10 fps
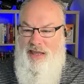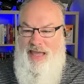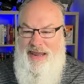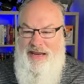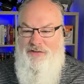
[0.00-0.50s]

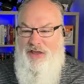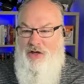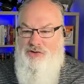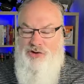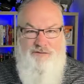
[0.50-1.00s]
Anything
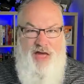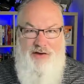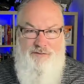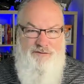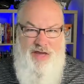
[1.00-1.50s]
else you've
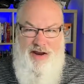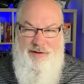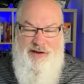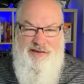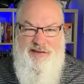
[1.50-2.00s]
got? We've got
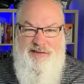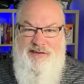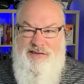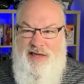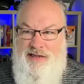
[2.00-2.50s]
about a
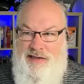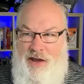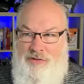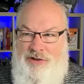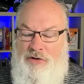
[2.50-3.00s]
60-second
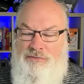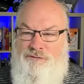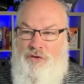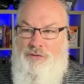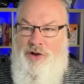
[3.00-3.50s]
countdown
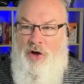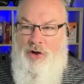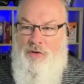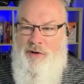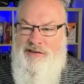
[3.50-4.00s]
before we call
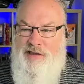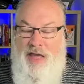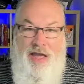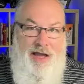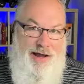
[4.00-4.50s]
it quits.
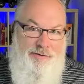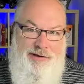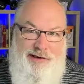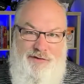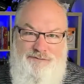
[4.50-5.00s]
I would
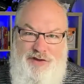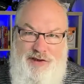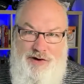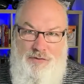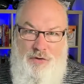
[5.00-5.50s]
love to
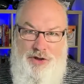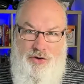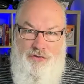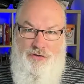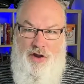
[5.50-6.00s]
hear what
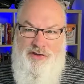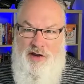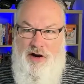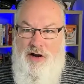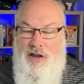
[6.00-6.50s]
your thoughts
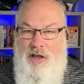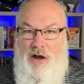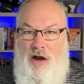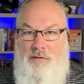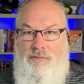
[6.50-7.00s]
are.
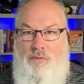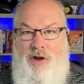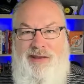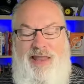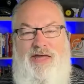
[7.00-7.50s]

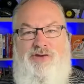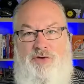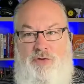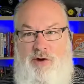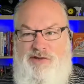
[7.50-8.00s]
One last
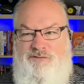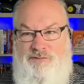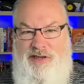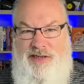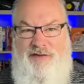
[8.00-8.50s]
request for
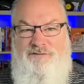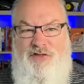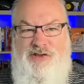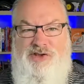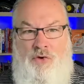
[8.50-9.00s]
me. If
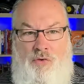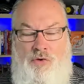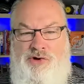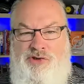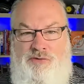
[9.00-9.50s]
this
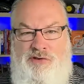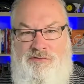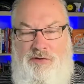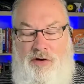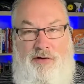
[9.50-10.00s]
course was,
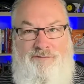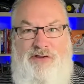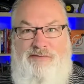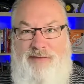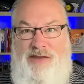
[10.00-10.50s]
or if
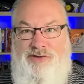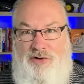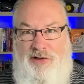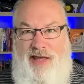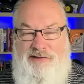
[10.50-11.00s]
this
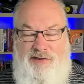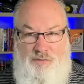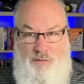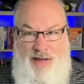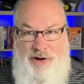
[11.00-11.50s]
masterclass, this
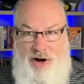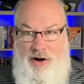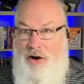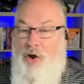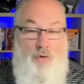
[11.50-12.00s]

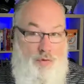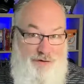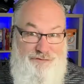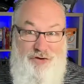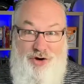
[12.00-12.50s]
webinar,
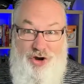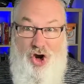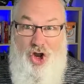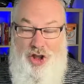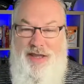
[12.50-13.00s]
whatever you want to
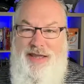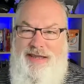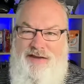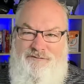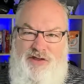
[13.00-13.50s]
call it,
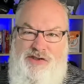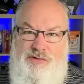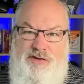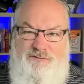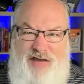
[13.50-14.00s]
if this
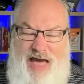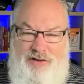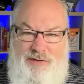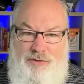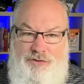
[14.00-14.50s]
was
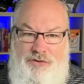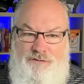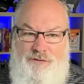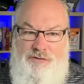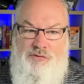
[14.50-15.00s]
valuable to you, if it was